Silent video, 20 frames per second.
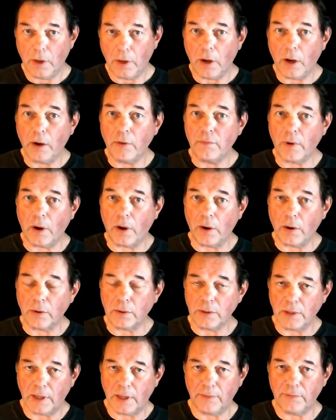of our
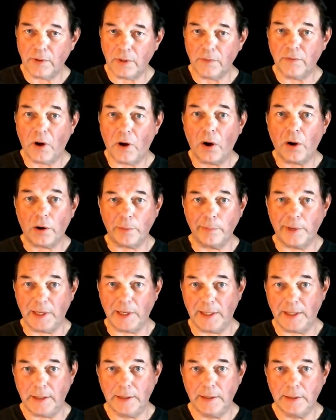level of
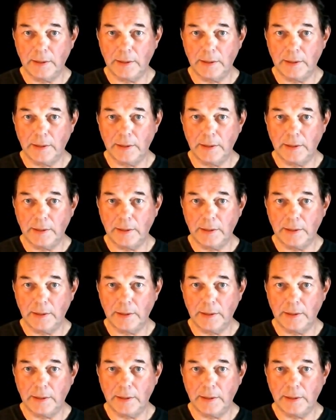harmony.